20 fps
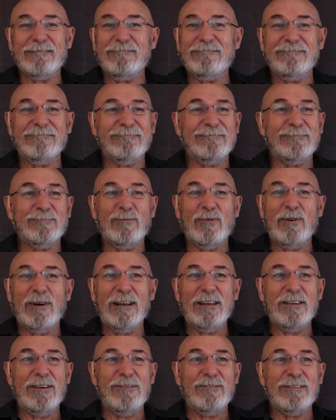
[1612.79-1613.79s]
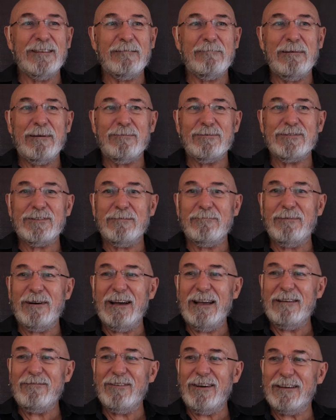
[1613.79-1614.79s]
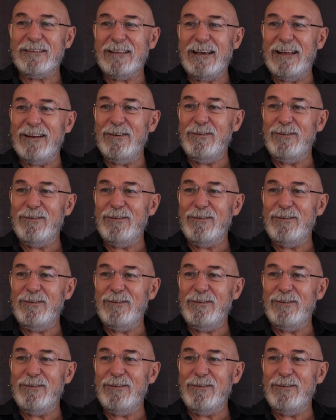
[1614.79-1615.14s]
why do you think people should behave like that?